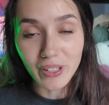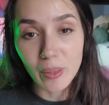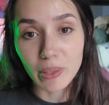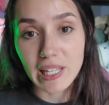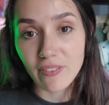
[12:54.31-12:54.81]
I
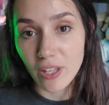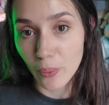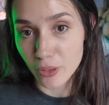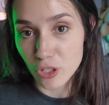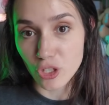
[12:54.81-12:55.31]
believe he
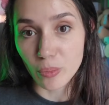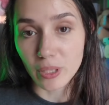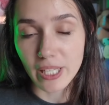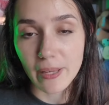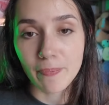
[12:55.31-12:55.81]
ordered
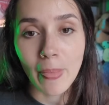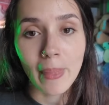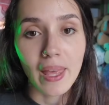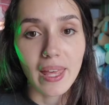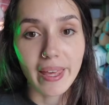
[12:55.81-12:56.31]
Jubilee,
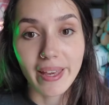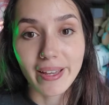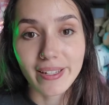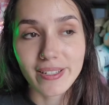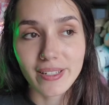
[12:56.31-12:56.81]

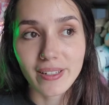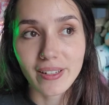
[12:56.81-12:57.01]
and